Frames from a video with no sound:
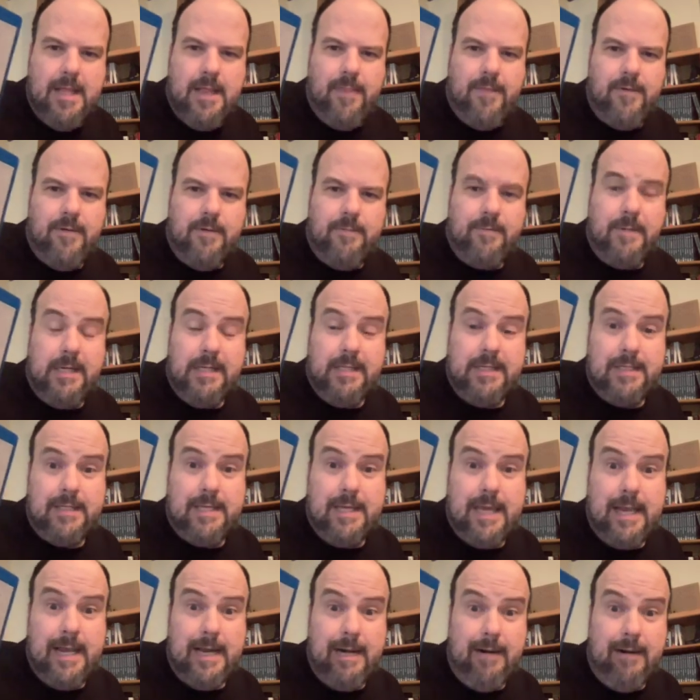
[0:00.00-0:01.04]
Third month's
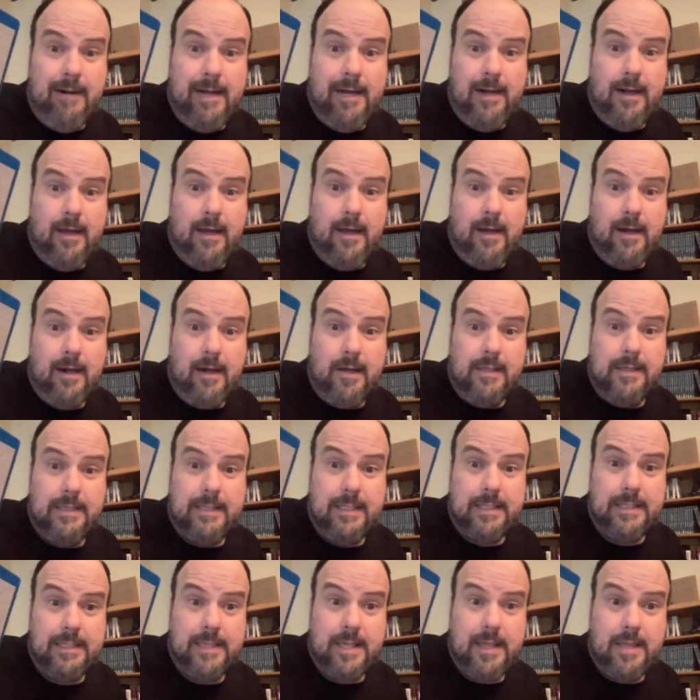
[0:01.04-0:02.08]
carrying on our
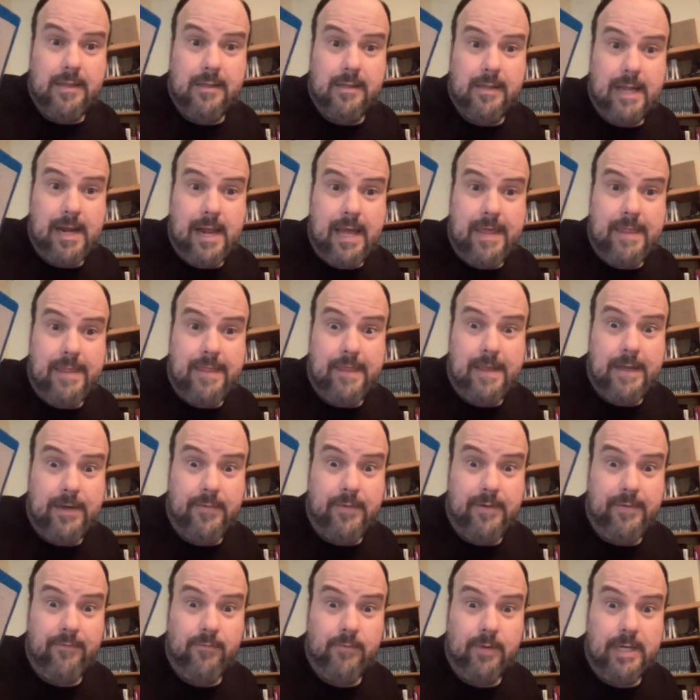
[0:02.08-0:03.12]
60th, and I think
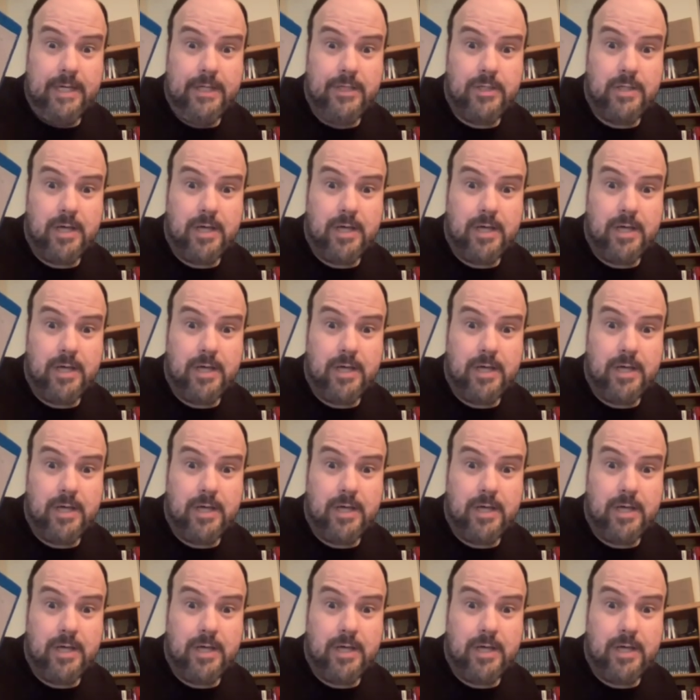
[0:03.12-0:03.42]
we've reached